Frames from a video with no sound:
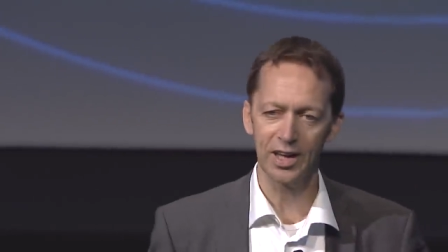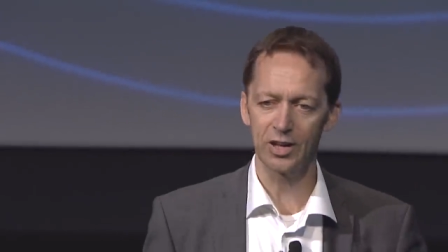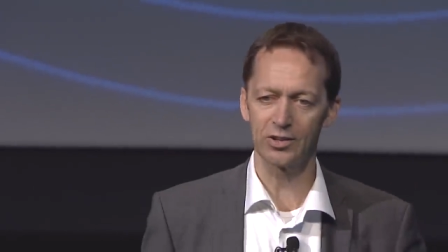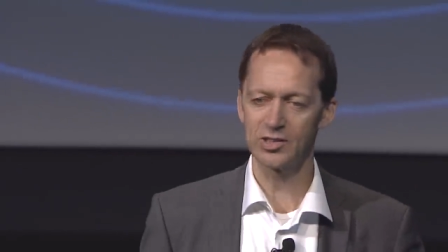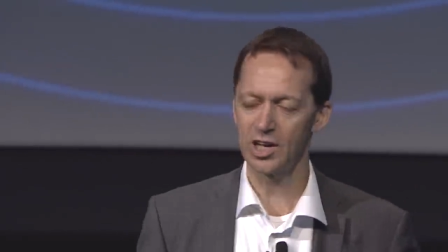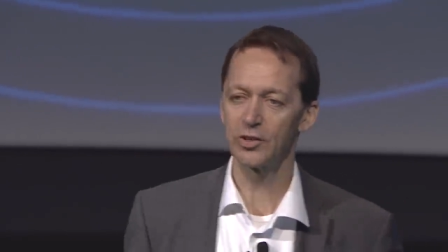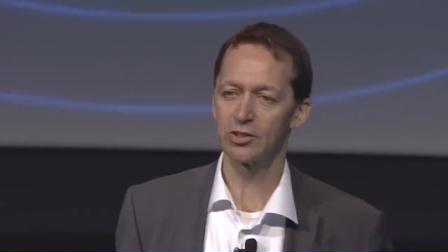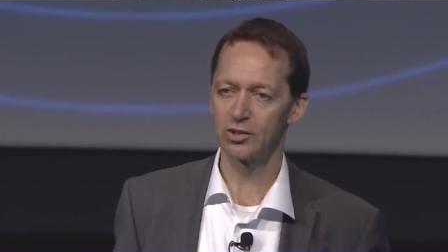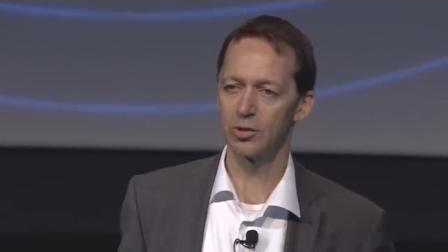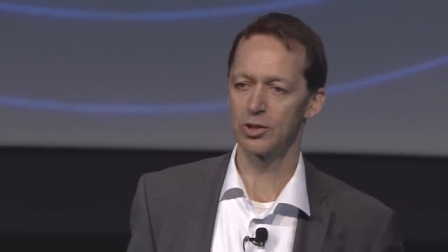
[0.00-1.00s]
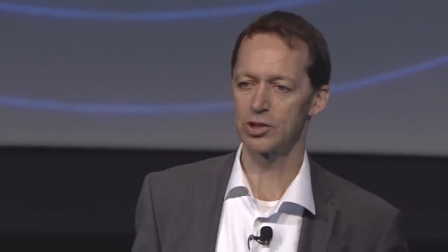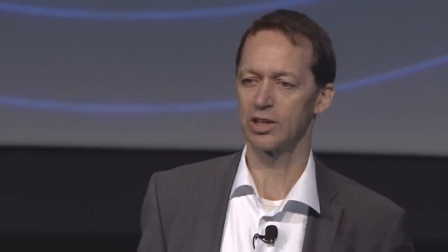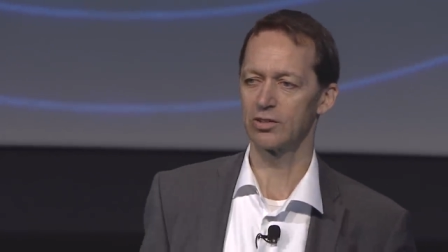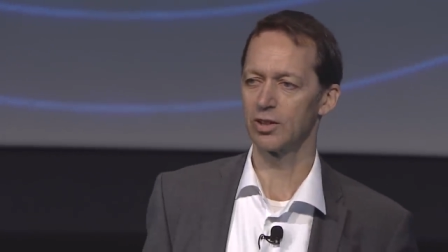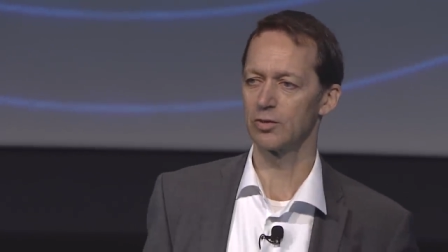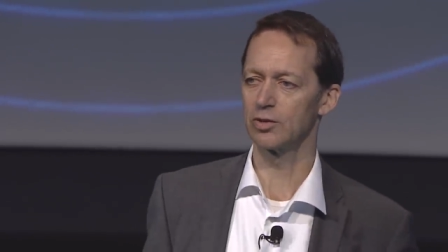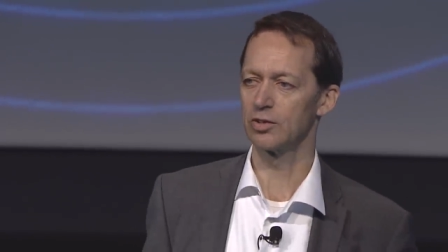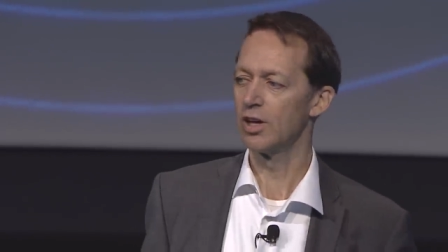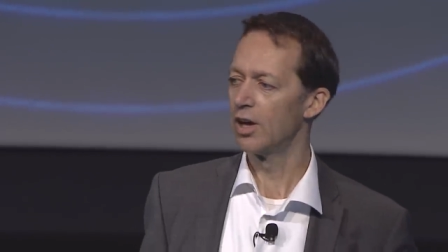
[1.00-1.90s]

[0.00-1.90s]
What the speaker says: here. It's nothing to do with shared services.